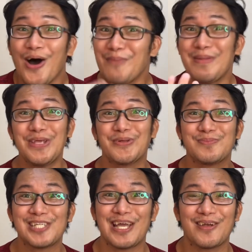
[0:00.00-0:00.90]
my
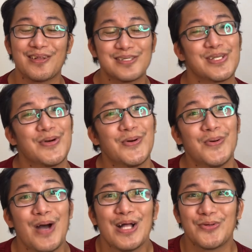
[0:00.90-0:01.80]
YouTube channel.
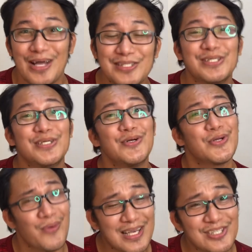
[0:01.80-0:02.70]
So to answer your
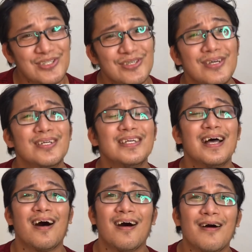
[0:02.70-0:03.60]
question,
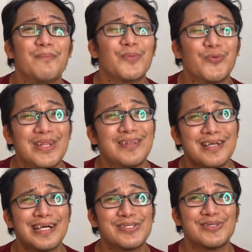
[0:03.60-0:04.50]
with
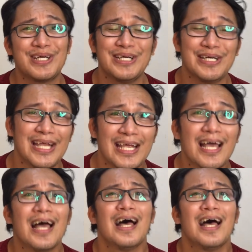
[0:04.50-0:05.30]
regards to the earning,